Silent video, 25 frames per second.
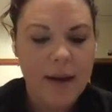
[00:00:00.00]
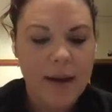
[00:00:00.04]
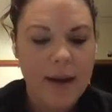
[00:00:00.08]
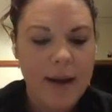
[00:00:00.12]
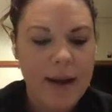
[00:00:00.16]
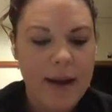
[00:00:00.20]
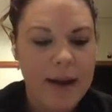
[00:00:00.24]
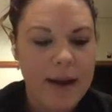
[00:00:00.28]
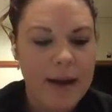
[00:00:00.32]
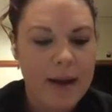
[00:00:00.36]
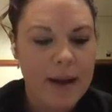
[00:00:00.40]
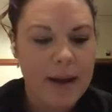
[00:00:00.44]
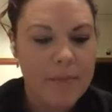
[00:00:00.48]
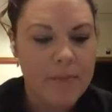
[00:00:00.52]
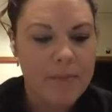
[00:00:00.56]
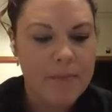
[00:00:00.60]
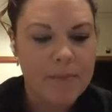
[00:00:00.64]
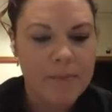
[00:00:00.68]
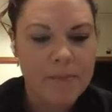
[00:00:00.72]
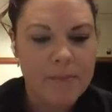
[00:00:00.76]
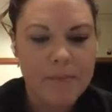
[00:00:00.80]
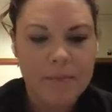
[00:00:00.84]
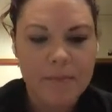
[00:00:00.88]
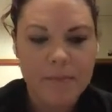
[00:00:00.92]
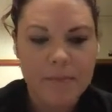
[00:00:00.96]

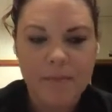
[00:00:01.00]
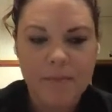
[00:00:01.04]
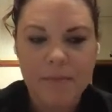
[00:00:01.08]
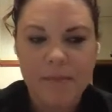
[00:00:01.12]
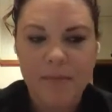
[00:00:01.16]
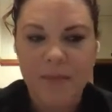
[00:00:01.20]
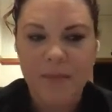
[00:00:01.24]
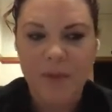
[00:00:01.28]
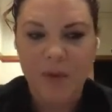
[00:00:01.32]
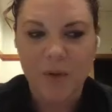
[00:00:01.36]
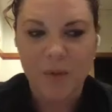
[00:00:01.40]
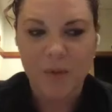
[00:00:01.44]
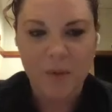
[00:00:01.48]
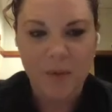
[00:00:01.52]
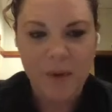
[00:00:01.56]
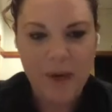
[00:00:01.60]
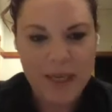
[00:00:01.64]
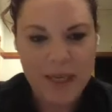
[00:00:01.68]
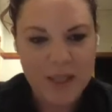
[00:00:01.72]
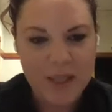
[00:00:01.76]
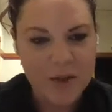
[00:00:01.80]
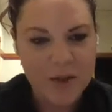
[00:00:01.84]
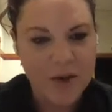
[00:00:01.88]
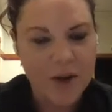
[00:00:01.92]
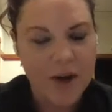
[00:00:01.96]
the
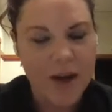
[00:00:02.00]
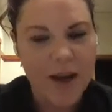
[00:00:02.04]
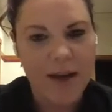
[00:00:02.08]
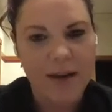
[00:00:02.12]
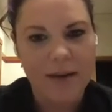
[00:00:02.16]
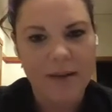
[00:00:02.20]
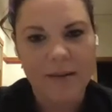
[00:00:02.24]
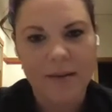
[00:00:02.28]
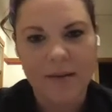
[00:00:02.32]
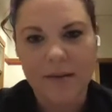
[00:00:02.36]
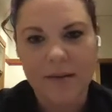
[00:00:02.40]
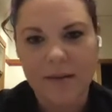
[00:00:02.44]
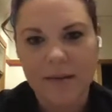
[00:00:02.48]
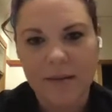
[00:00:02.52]
restaurant